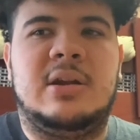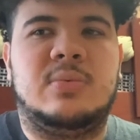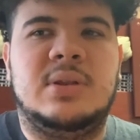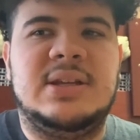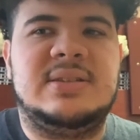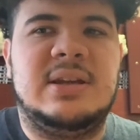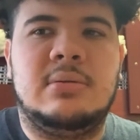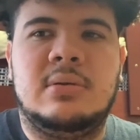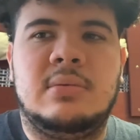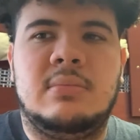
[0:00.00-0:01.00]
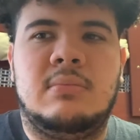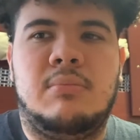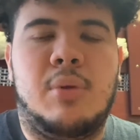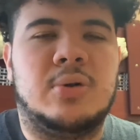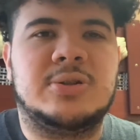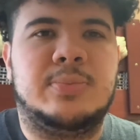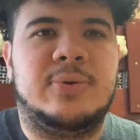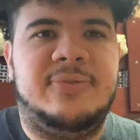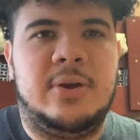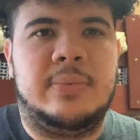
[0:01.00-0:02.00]
releasing multiple
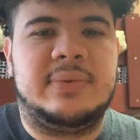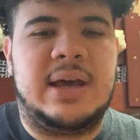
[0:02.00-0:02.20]
films.